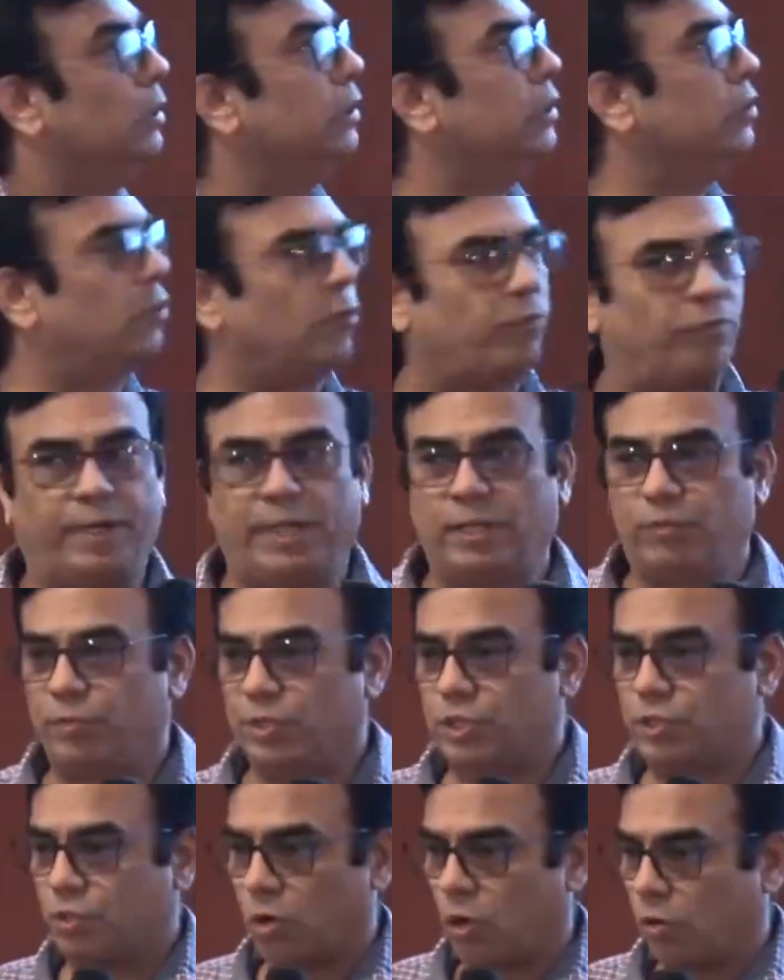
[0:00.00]
This is a phrase
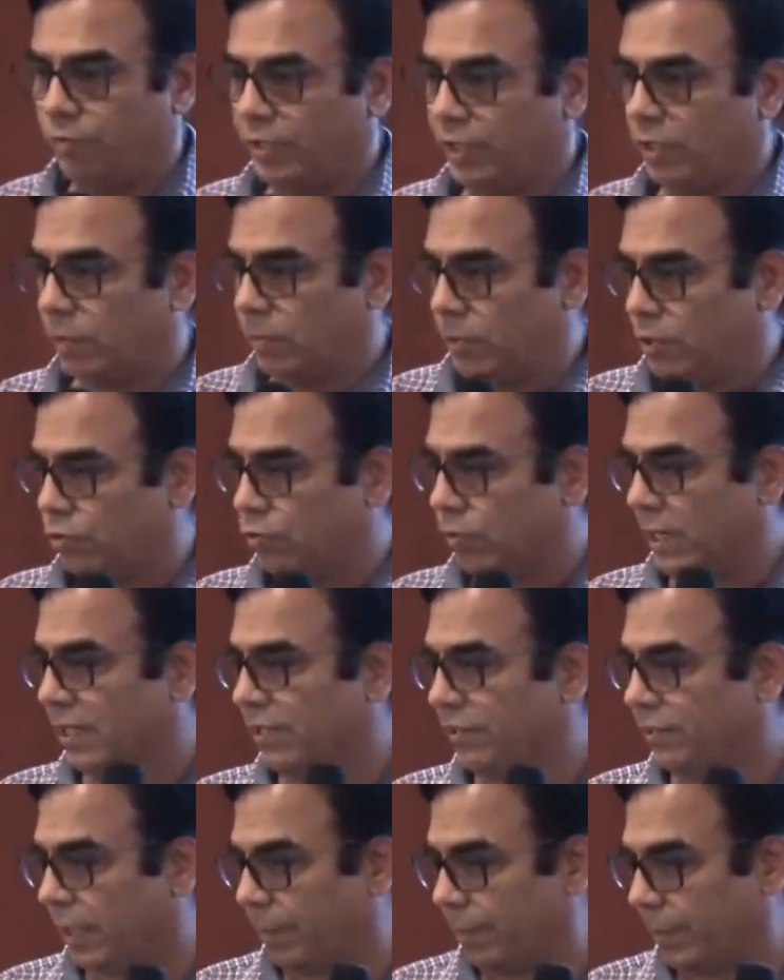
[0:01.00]
which talked we about, so
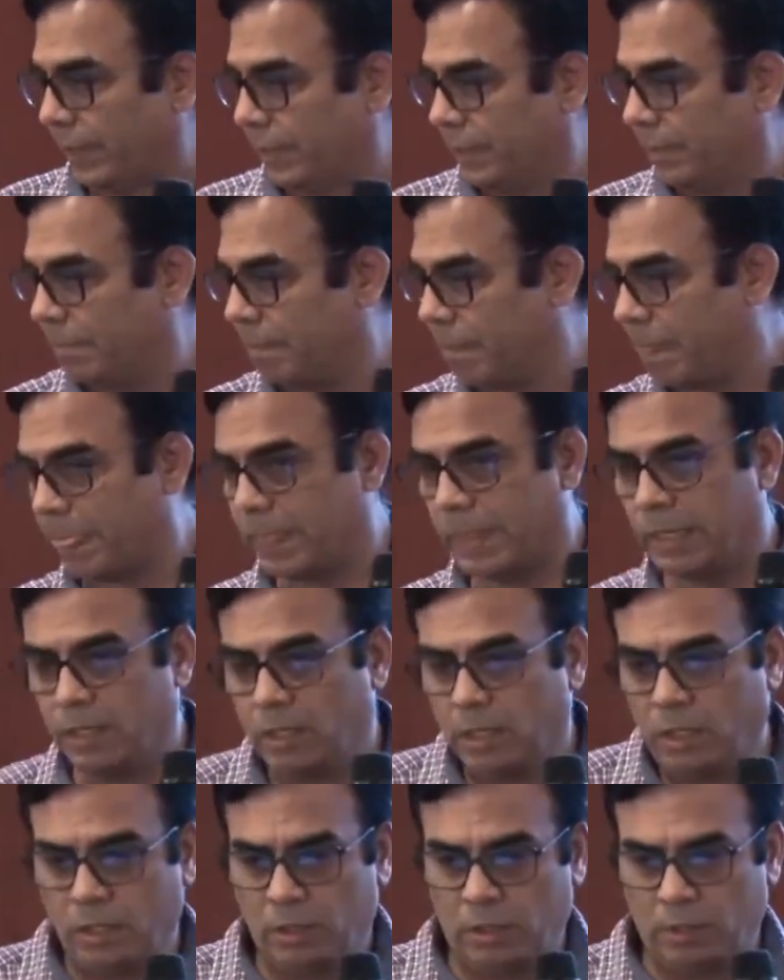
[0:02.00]
I'll skip it.
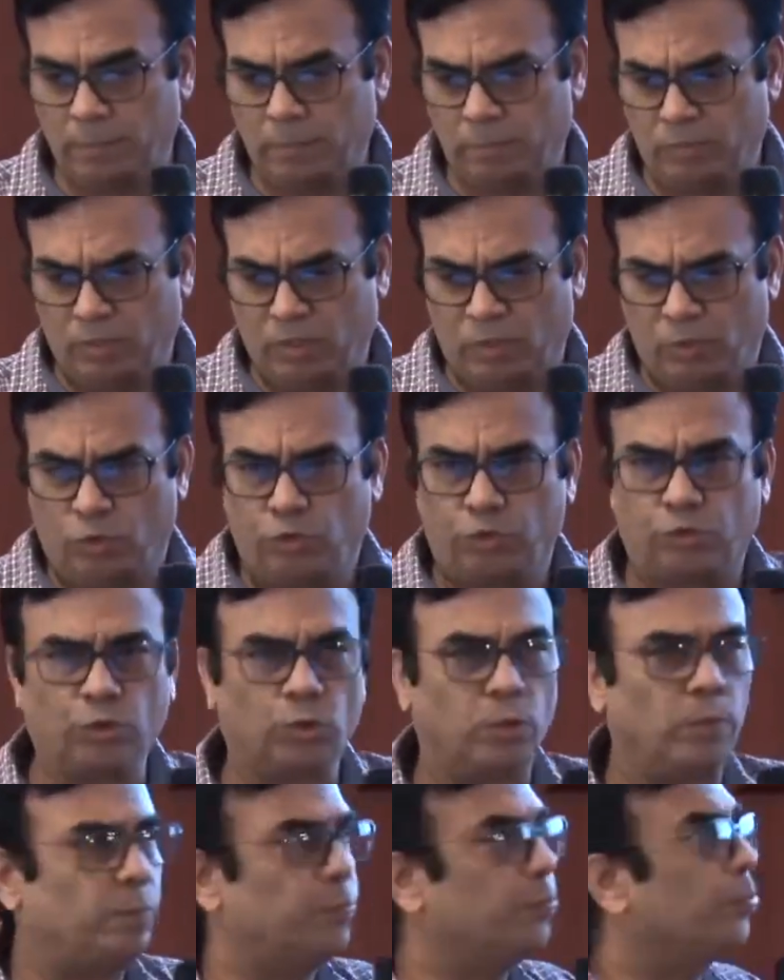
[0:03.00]

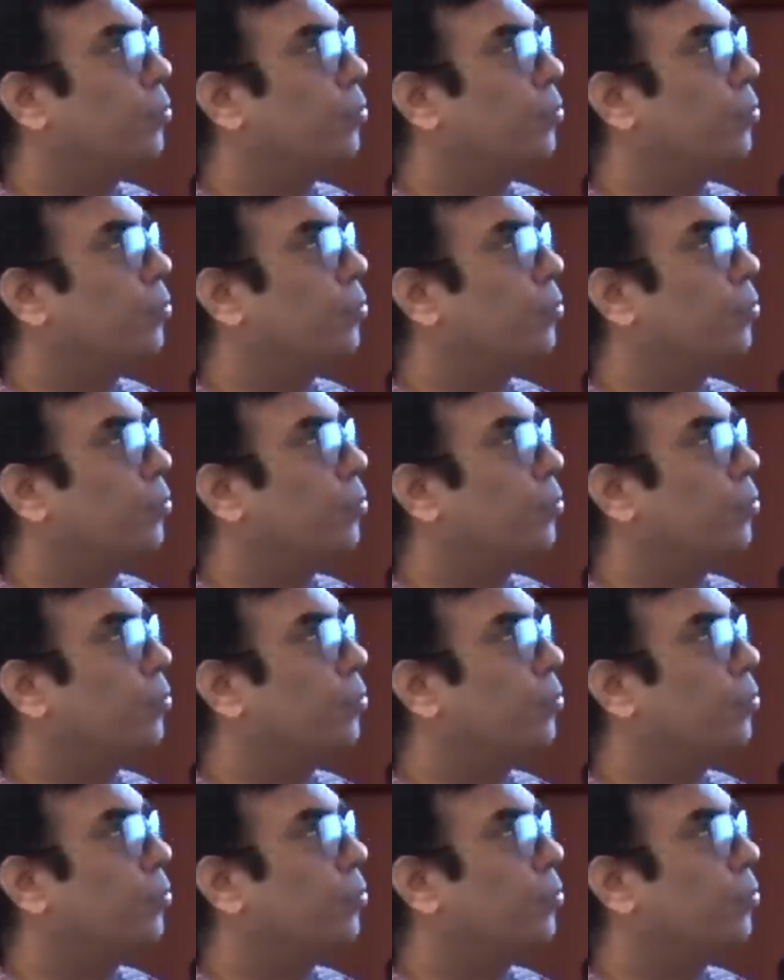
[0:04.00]
So